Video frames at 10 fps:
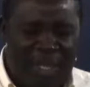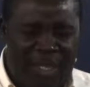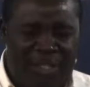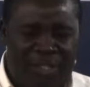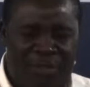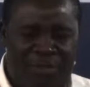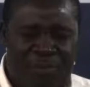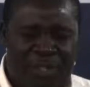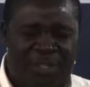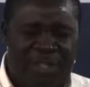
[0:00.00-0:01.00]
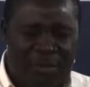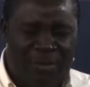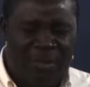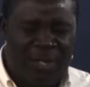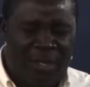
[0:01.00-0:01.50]
and that your presence
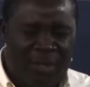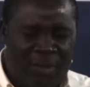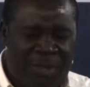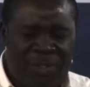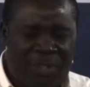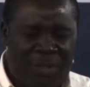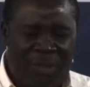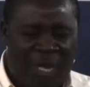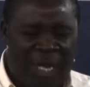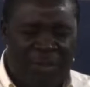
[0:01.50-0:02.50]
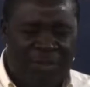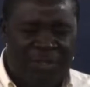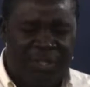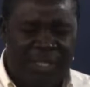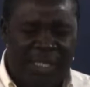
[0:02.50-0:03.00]
will increase in your house.
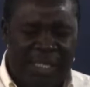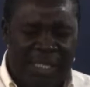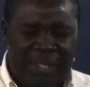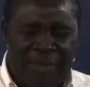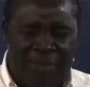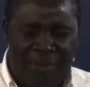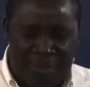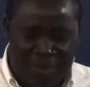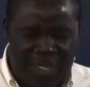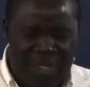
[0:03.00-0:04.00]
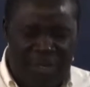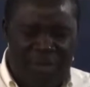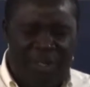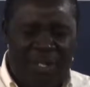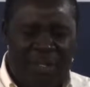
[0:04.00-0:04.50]
We thank
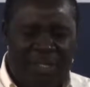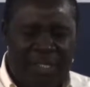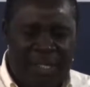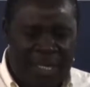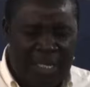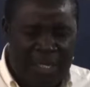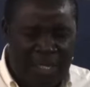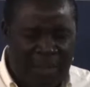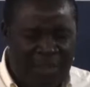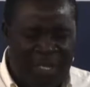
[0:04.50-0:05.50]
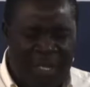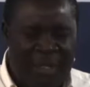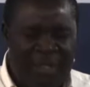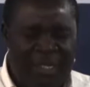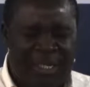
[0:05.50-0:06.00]
you that the sick shall be
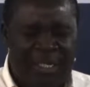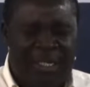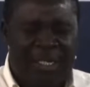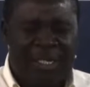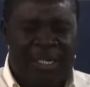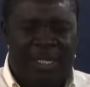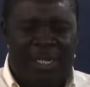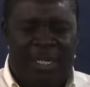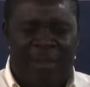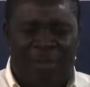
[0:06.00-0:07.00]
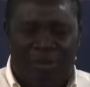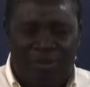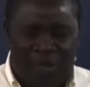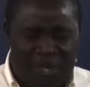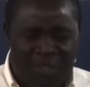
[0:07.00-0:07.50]
healed, that the
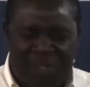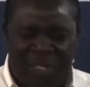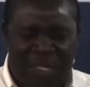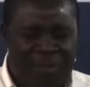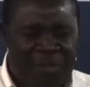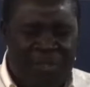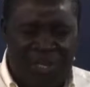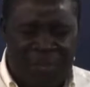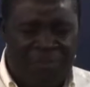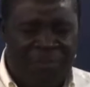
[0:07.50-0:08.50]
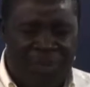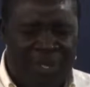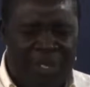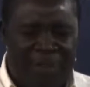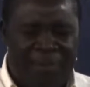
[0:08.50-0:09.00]
oppressed shall be set
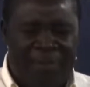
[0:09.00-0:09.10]
free,